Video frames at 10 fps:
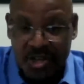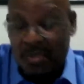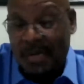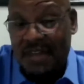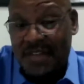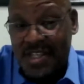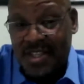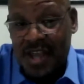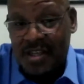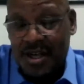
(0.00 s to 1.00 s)
So it will benefit the
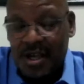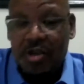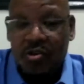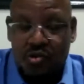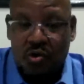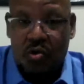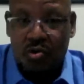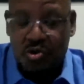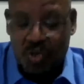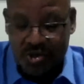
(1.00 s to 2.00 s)
state
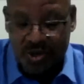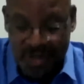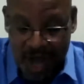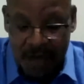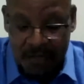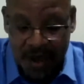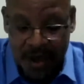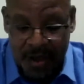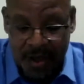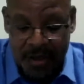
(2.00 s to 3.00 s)
to actually drive
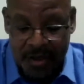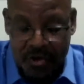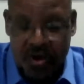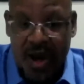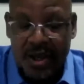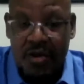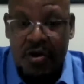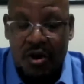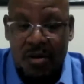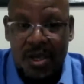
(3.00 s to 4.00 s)
the rural
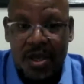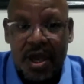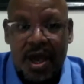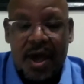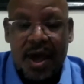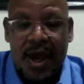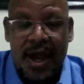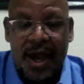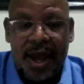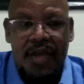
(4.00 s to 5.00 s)
economy
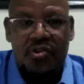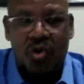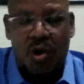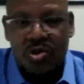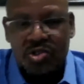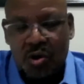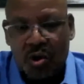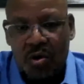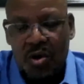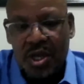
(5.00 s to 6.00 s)
and to
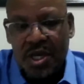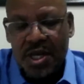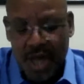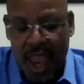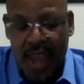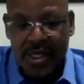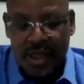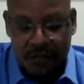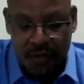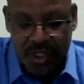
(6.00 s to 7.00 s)
also create
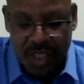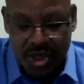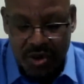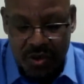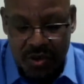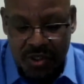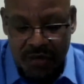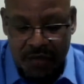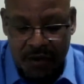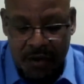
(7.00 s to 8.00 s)
food
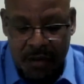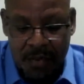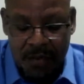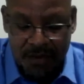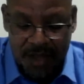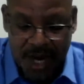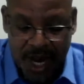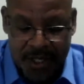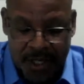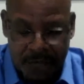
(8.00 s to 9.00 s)
security for the
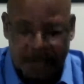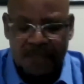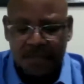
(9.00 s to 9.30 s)
country.